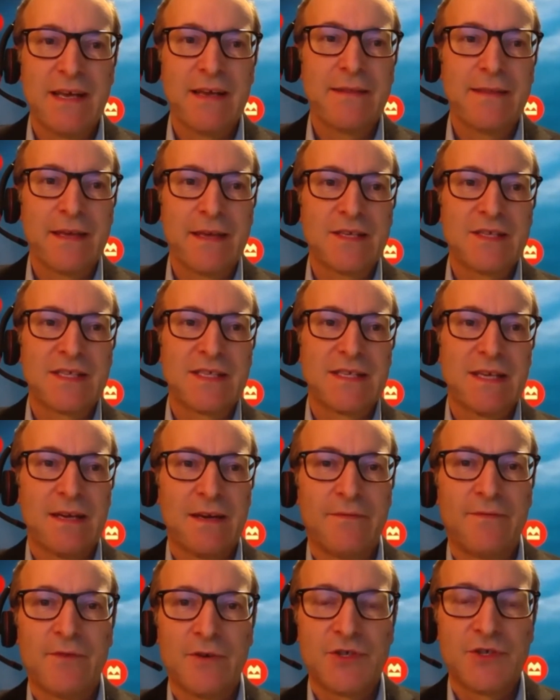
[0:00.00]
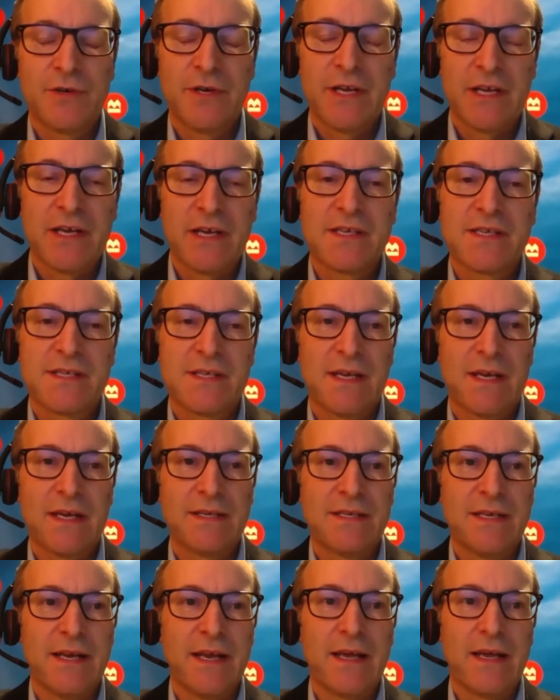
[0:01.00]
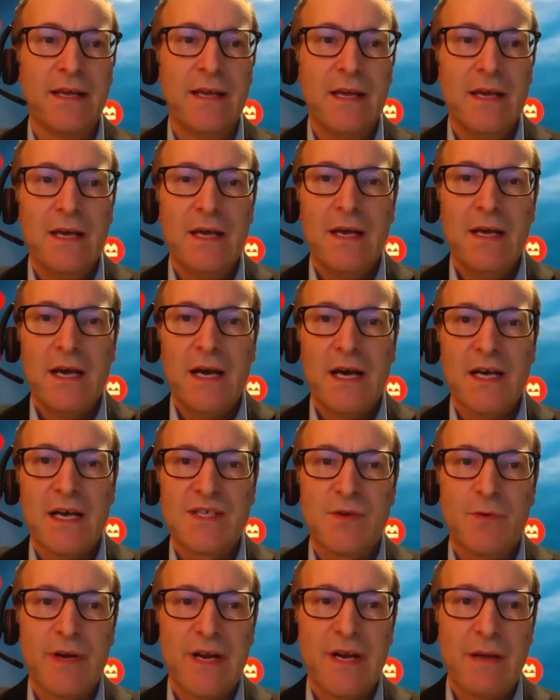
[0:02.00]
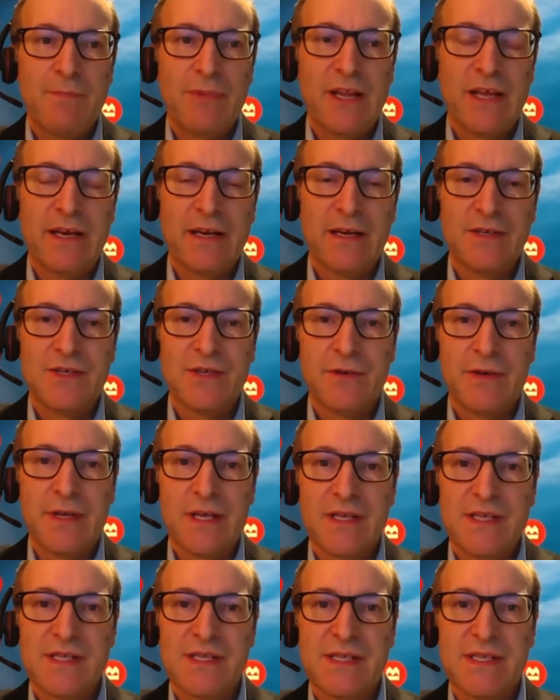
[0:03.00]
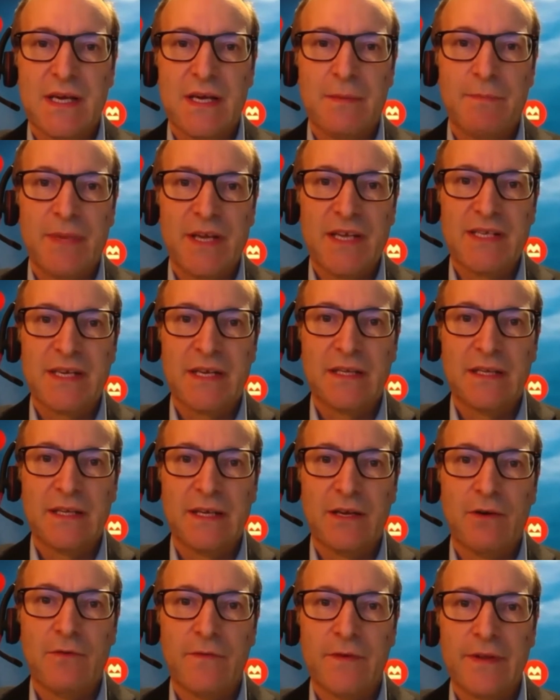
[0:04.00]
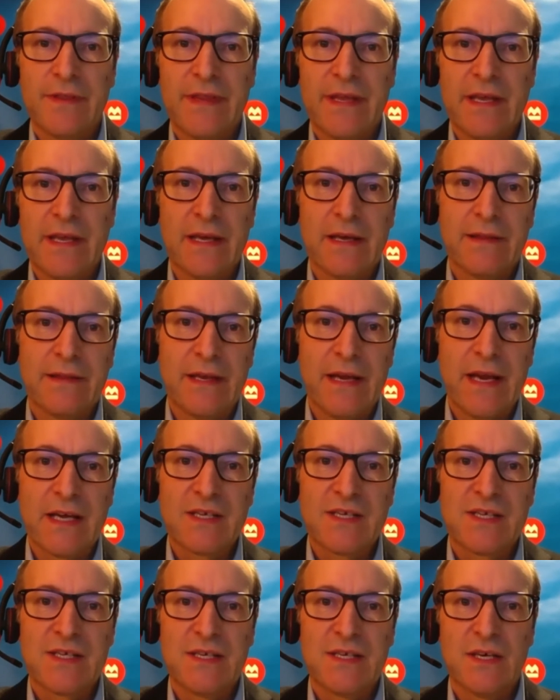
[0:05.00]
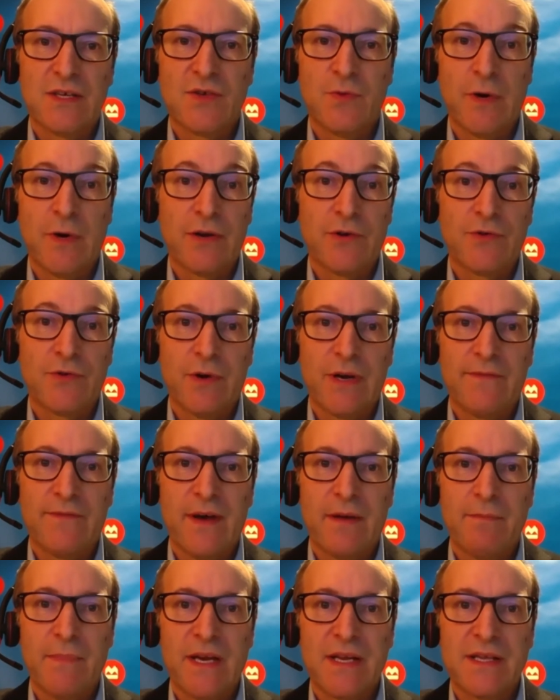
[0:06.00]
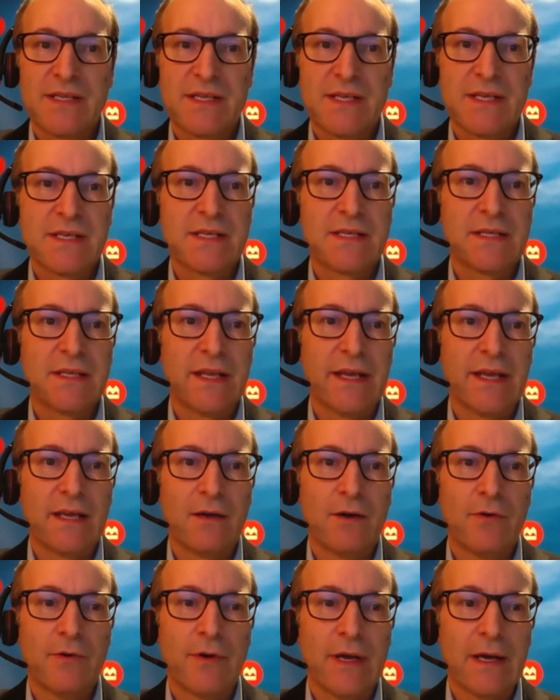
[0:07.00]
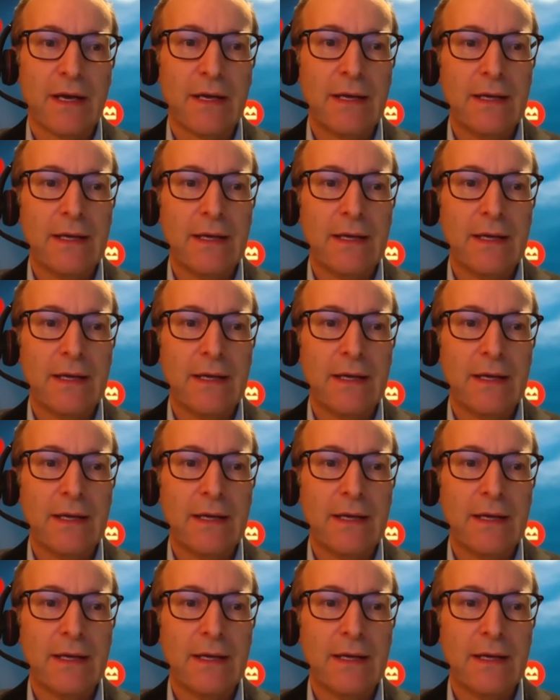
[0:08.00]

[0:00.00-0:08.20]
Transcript: Thanks for joining us today. So what I plan on doing is basically over the next 20 or 25 minutes is laying out a